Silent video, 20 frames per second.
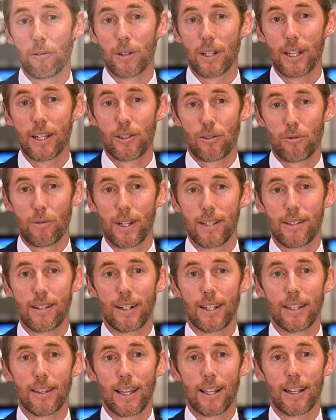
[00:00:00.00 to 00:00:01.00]
released
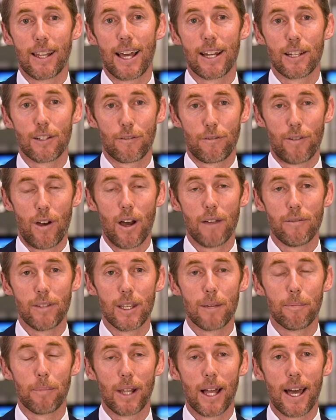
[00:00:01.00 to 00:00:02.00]
recently their latest
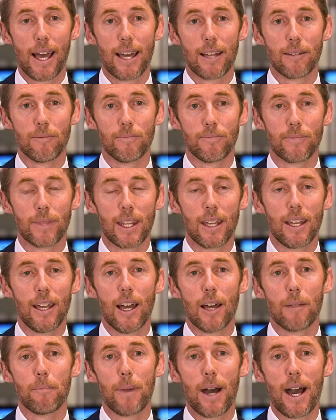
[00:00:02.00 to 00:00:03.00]
5-year plan,
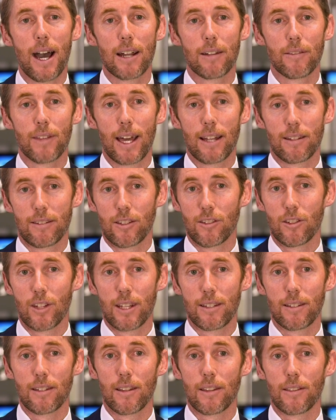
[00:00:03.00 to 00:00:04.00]
and part of that
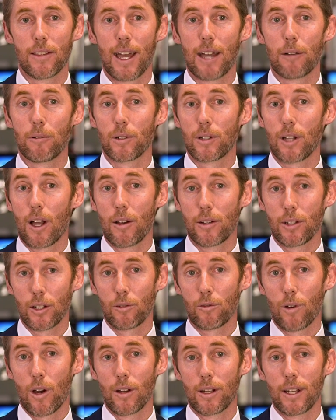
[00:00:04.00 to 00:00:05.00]
suggested that they were going to
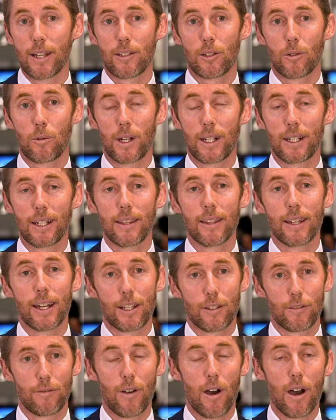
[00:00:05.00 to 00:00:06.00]
grow less quickly in the
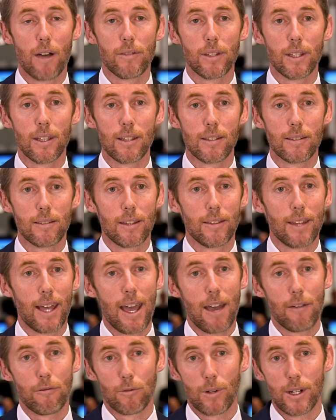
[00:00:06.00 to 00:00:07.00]
next 5 years than
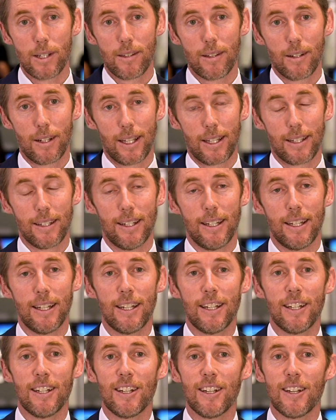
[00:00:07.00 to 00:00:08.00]
they have recently.
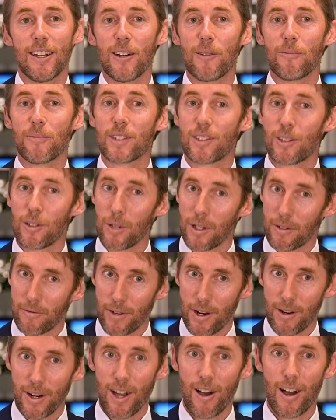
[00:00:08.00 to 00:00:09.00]
Still at
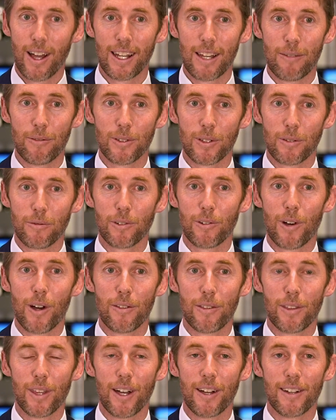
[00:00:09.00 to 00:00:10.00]
very high levels of
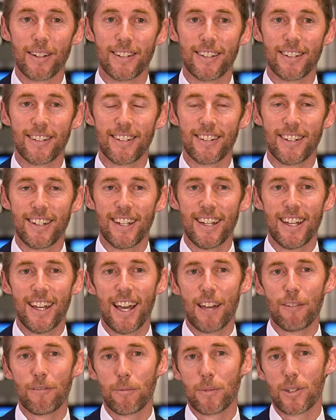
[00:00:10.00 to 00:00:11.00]
growth though.
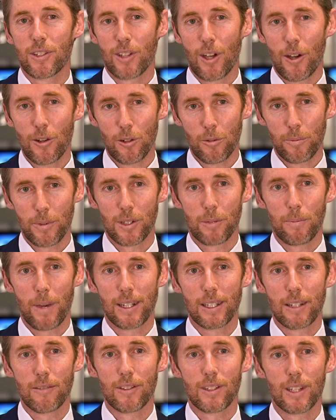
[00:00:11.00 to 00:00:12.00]
And from a social
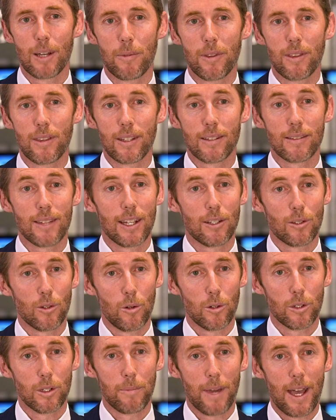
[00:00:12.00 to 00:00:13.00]
perspective, some of the things they
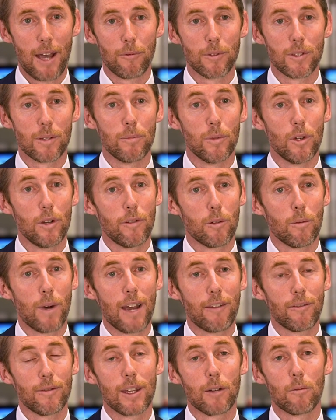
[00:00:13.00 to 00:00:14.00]
talked about was a move
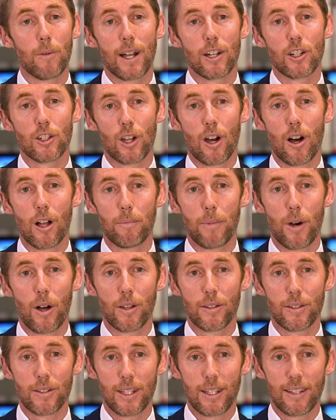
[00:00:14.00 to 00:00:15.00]
away from their one-child
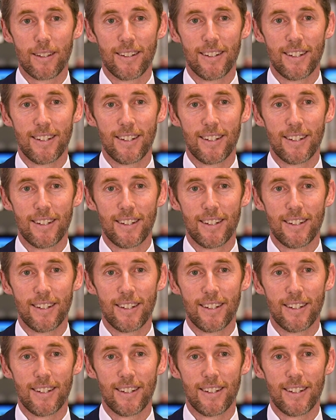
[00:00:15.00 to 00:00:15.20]
policy.